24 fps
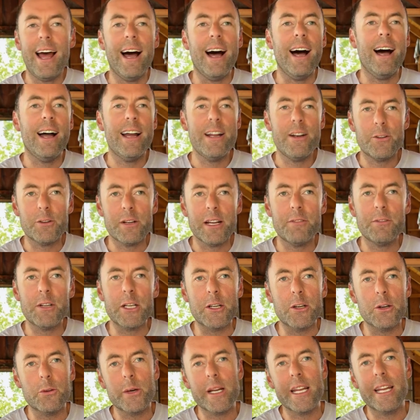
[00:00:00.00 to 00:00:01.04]
I don't have to
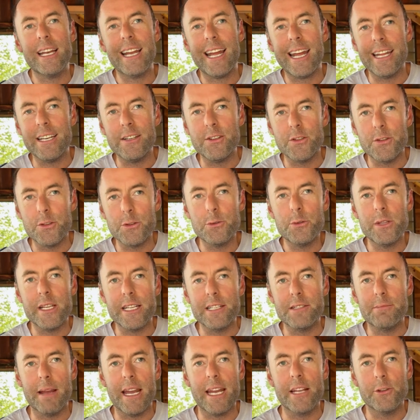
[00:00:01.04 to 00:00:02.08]
go in and do
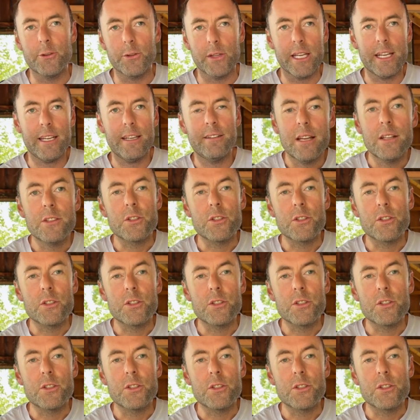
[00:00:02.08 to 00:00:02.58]
these manually.